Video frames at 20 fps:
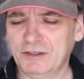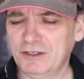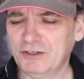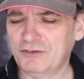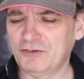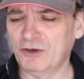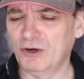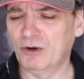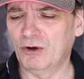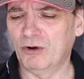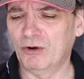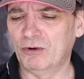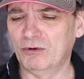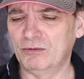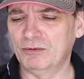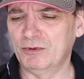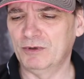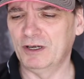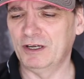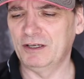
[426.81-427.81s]

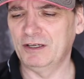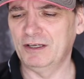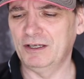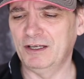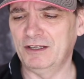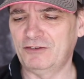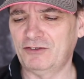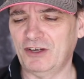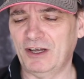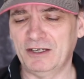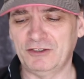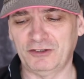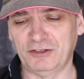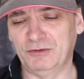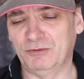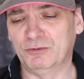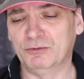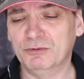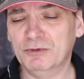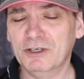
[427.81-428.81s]
So it's
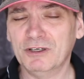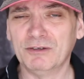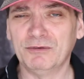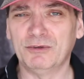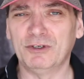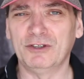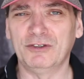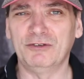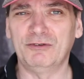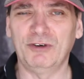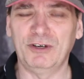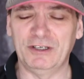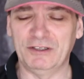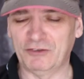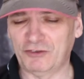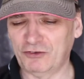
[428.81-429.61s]
actually really, really great.